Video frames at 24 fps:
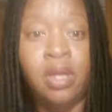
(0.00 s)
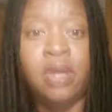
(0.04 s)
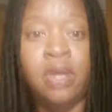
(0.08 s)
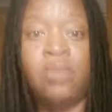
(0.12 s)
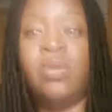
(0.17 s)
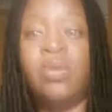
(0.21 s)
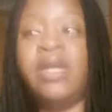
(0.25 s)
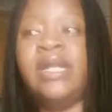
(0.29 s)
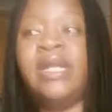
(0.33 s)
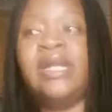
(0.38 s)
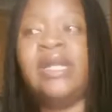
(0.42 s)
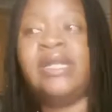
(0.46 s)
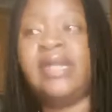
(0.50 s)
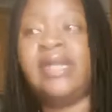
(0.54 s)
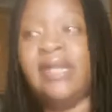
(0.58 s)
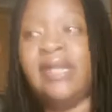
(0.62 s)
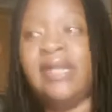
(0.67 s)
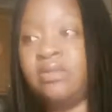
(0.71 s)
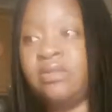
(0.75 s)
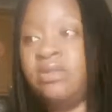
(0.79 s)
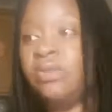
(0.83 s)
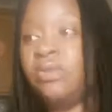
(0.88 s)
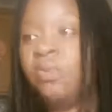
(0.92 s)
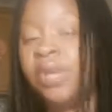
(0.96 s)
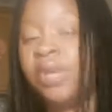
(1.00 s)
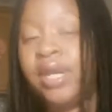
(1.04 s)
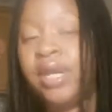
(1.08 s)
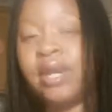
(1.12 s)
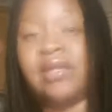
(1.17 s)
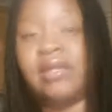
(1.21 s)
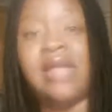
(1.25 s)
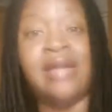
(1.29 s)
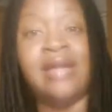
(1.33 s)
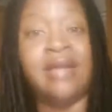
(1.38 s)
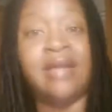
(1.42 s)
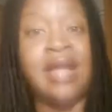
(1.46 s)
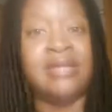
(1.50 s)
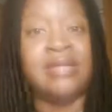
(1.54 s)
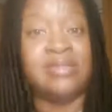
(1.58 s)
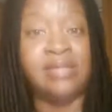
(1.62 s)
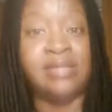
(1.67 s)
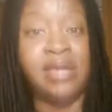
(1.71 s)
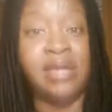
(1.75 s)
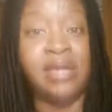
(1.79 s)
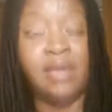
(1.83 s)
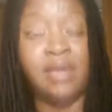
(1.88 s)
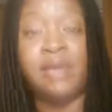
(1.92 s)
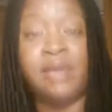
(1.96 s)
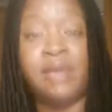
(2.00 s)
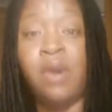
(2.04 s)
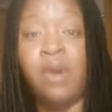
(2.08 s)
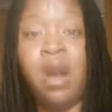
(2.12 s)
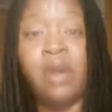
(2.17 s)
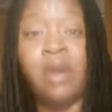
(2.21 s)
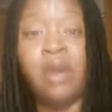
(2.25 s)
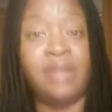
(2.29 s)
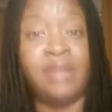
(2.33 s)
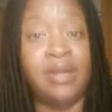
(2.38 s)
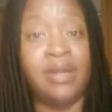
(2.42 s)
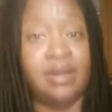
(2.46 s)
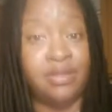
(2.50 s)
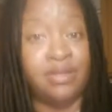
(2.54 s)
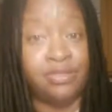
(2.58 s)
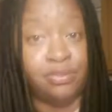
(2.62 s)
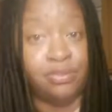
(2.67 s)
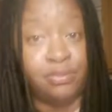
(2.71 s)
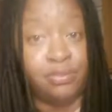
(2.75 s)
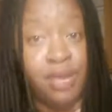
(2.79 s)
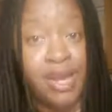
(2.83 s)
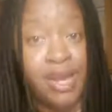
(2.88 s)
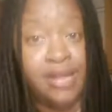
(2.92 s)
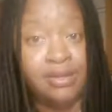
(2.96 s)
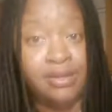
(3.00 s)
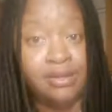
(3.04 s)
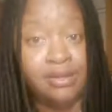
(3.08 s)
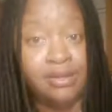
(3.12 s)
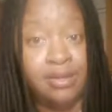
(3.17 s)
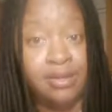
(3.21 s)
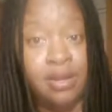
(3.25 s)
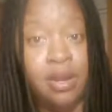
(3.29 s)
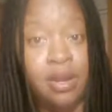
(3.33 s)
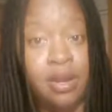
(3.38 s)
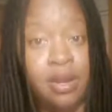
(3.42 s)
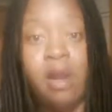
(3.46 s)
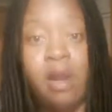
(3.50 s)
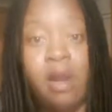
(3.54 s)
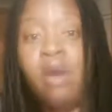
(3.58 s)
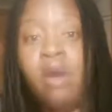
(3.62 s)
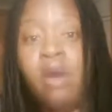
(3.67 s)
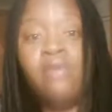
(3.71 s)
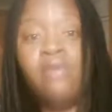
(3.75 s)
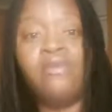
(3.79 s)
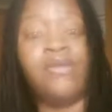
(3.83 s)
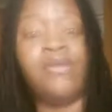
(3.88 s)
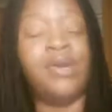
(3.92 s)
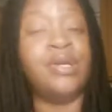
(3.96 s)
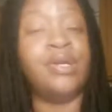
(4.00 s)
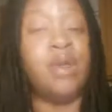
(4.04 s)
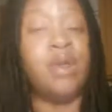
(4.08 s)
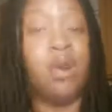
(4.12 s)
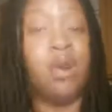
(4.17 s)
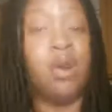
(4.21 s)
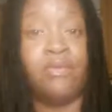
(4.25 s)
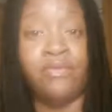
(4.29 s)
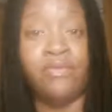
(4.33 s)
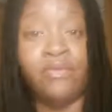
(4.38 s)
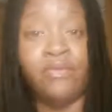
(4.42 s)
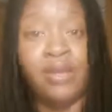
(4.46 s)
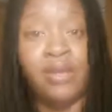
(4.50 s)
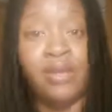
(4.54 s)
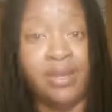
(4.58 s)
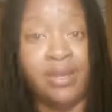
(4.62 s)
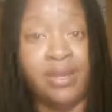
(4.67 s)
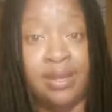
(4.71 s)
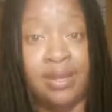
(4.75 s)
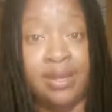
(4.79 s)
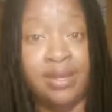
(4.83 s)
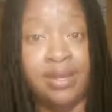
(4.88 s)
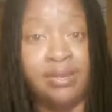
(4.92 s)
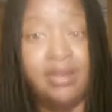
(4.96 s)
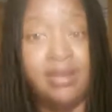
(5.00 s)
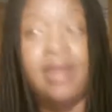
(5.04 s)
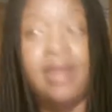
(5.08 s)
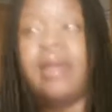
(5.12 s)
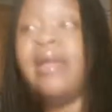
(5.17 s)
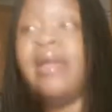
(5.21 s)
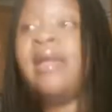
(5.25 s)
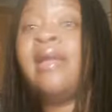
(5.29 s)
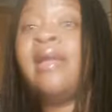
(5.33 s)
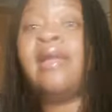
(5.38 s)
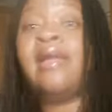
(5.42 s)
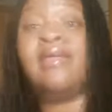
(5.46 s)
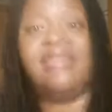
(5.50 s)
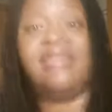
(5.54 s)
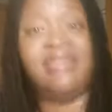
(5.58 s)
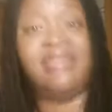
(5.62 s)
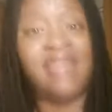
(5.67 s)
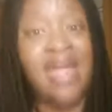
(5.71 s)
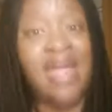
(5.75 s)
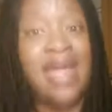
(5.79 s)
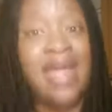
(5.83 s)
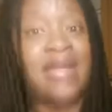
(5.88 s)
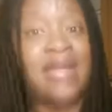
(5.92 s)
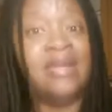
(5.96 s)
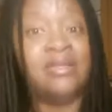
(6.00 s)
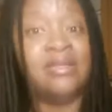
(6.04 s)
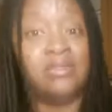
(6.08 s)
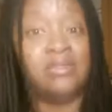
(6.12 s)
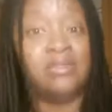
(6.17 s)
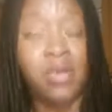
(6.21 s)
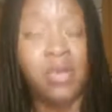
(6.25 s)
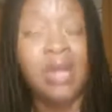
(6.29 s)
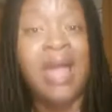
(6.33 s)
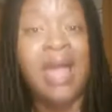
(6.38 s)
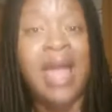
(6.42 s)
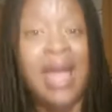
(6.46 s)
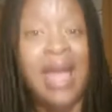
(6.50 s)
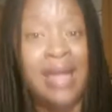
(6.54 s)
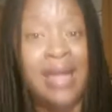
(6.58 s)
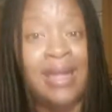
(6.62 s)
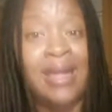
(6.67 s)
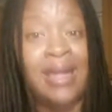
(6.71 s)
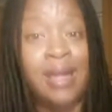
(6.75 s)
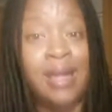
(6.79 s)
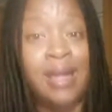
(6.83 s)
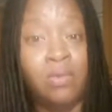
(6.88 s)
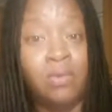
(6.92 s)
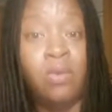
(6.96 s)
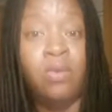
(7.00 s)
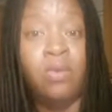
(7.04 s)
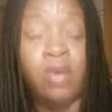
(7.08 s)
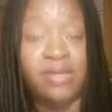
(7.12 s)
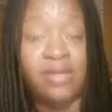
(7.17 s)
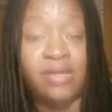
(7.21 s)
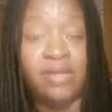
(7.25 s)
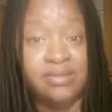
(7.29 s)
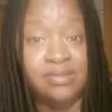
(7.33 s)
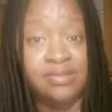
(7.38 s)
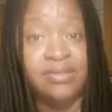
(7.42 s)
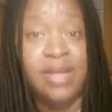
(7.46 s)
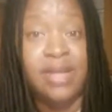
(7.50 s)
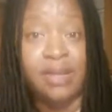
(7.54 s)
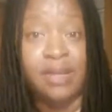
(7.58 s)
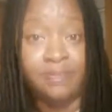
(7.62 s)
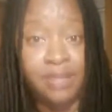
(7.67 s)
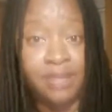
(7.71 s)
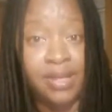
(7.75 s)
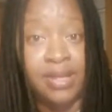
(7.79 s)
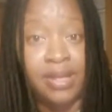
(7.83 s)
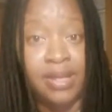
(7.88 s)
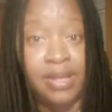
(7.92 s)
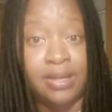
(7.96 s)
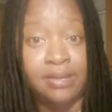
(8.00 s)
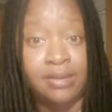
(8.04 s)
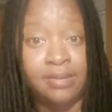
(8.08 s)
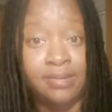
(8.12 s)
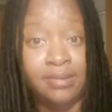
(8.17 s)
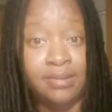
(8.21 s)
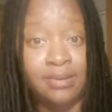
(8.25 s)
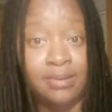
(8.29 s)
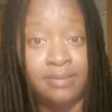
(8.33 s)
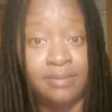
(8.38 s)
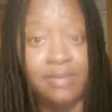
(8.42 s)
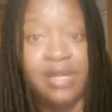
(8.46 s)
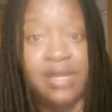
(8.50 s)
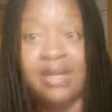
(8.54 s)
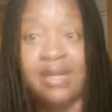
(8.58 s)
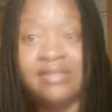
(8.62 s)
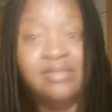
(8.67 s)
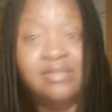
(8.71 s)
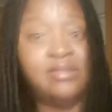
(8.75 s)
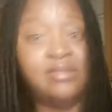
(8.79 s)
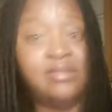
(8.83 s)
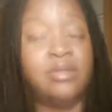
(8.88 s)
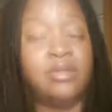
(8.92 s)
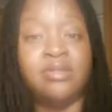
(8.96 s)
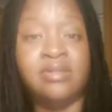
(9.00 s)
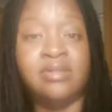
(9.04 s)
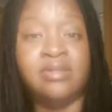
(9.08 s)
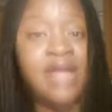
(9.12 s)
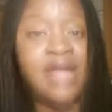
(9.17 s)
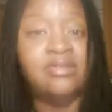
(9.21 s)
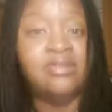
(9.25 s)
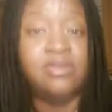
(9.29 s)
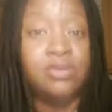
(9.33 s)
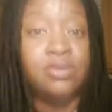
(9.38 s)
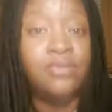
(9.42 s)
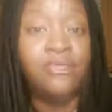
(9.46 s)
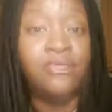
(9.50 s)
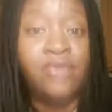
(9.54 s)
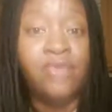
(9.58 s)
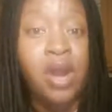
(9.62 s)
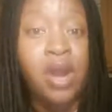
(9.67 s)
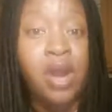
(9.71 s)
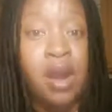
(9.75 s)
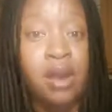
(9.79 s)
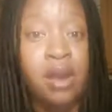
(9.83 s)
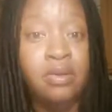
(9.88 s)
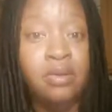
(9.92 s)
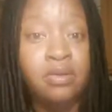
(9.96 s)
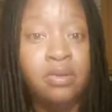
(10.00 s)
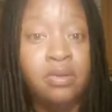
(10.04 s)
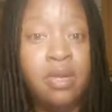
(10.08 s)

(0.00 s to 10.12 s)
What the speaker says: when it get to where, like I said, people are being threatened over and over again, that is when I am going to step in because that's too far.